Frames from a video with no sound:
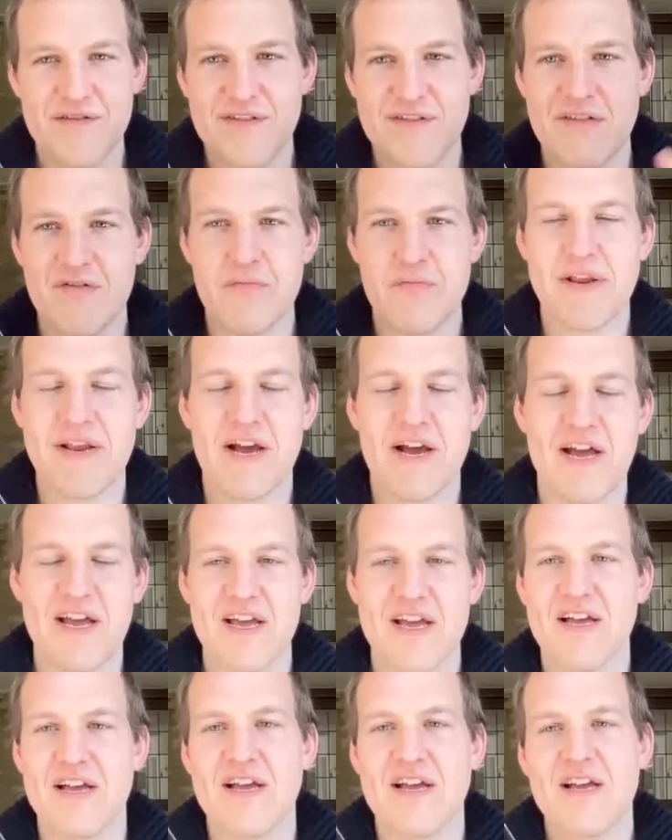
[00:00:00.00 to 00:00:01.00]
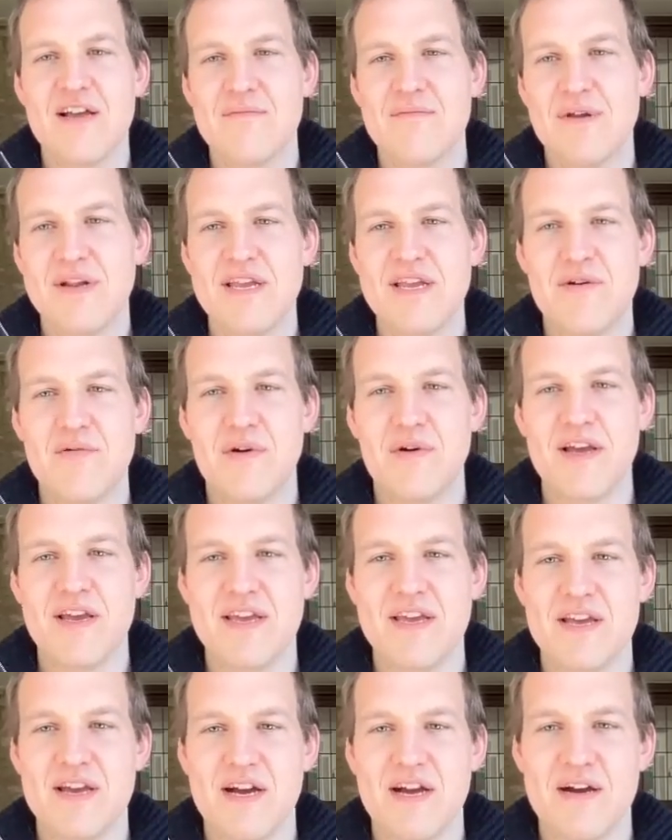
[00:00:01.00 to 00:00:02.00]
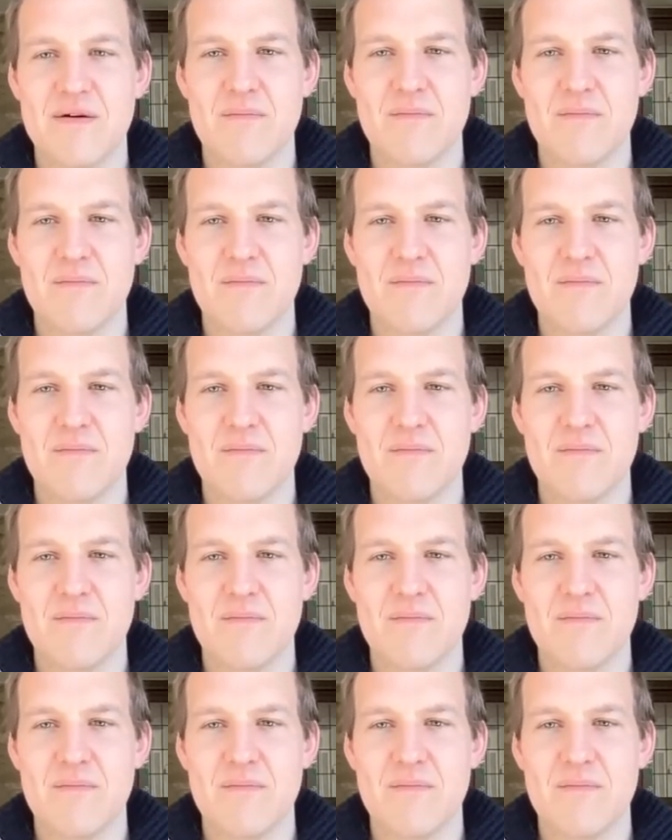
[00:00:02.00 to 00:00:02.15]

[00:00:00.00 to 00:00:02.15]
have never been higher. But equally,